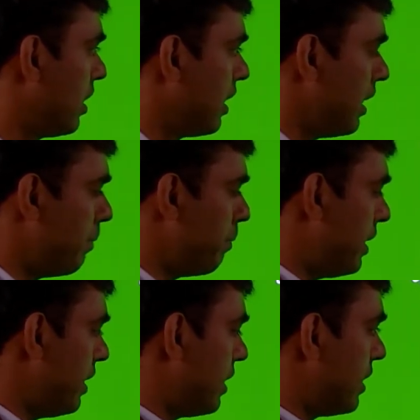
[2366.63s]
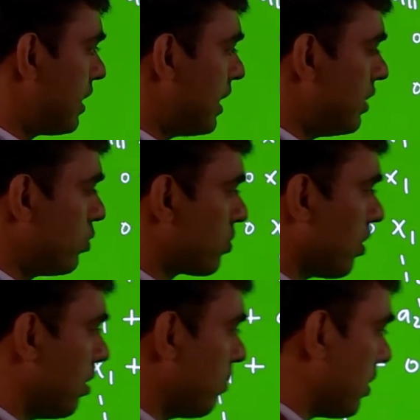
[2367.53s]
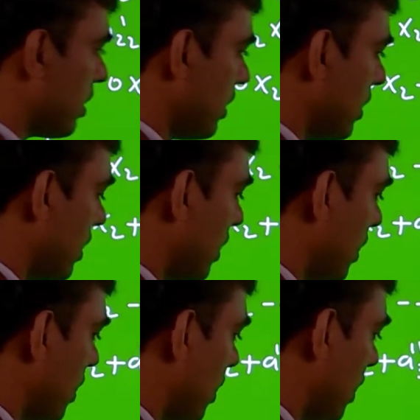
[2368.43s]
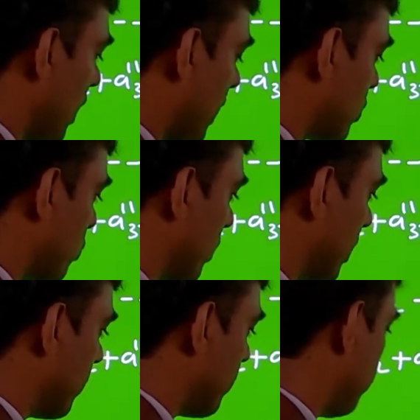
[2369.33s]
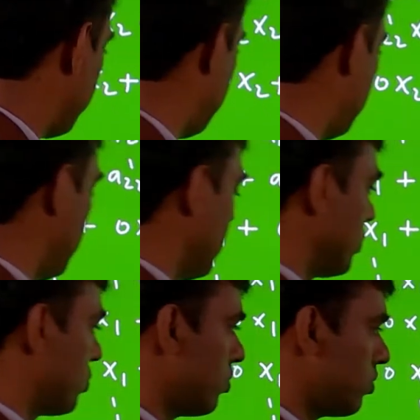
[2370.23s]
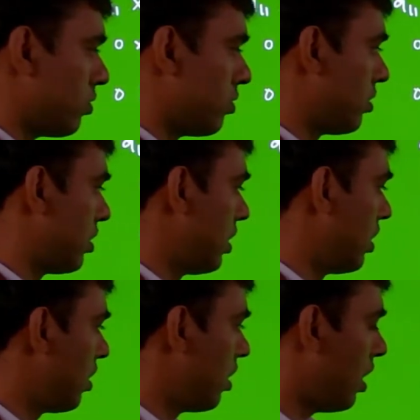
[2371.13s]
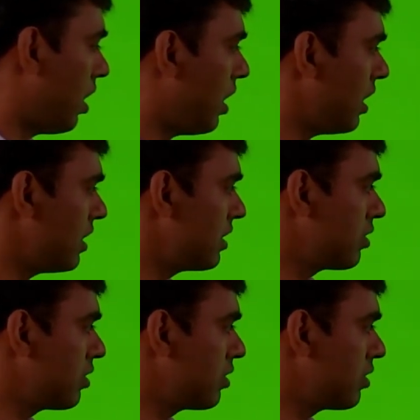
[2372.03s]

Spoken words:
if we try to solve a last one, so all other